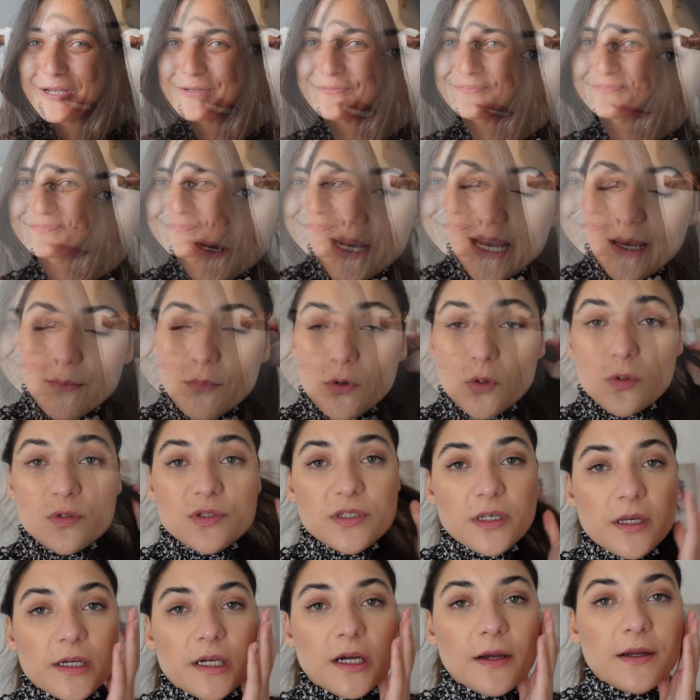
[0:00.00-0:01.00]
I am
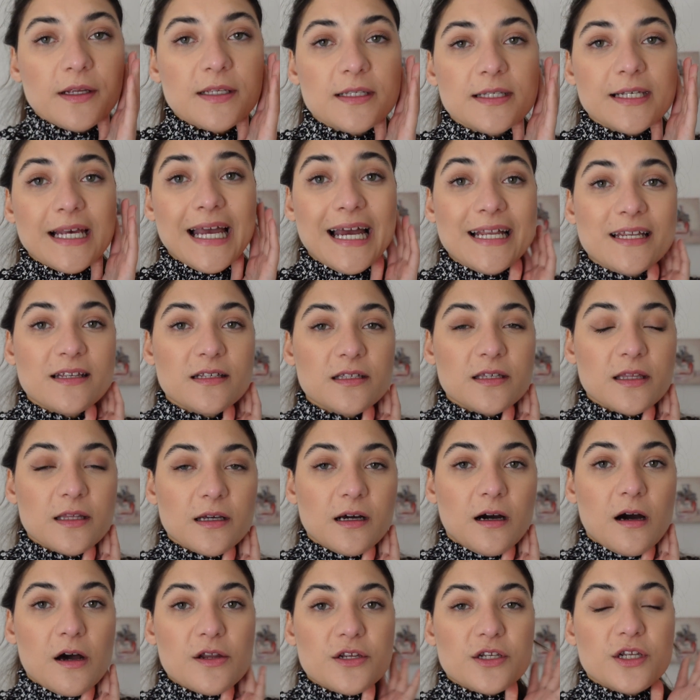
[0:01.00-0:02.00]
also going to head into the
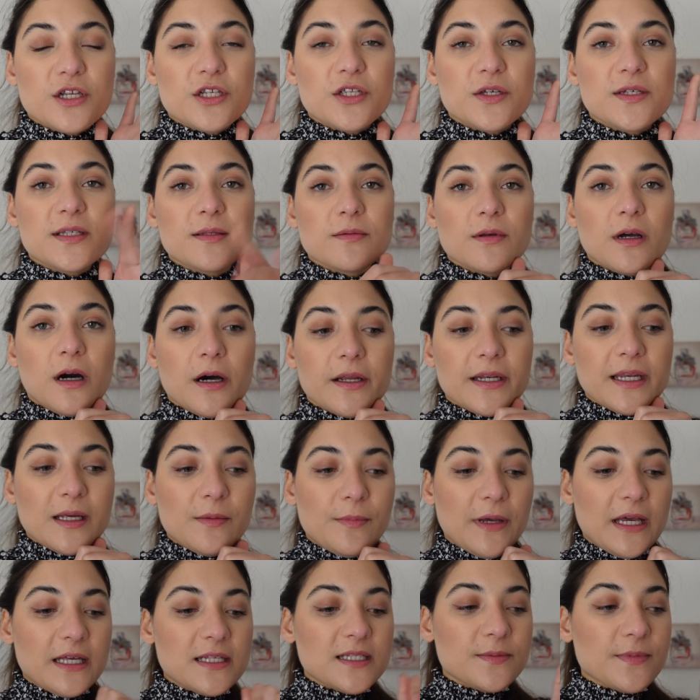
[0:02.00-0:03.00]
garden and do some gardening
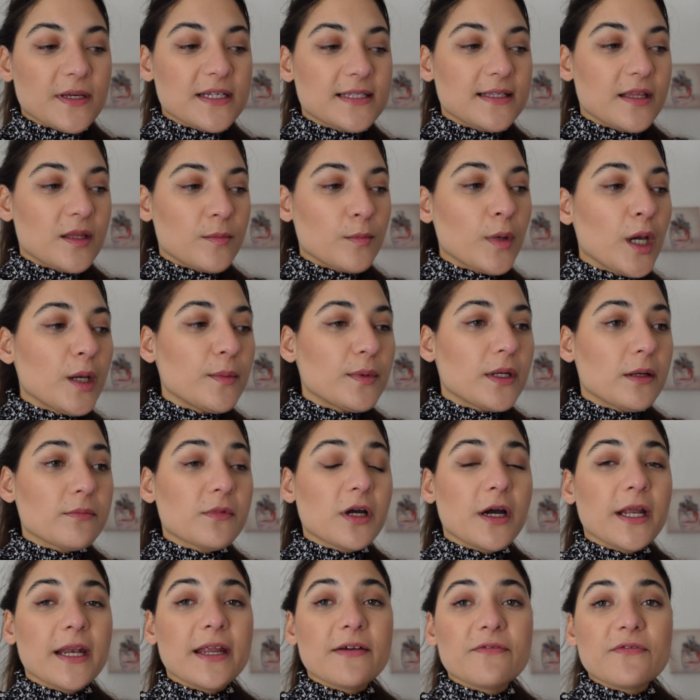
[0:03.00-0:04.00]
bits because at the moment I'm
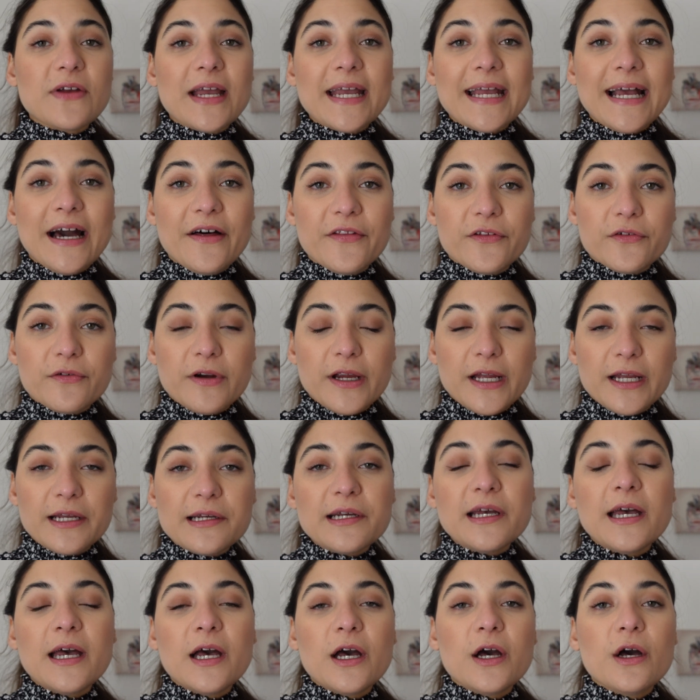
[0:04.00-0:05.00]
kind of gathering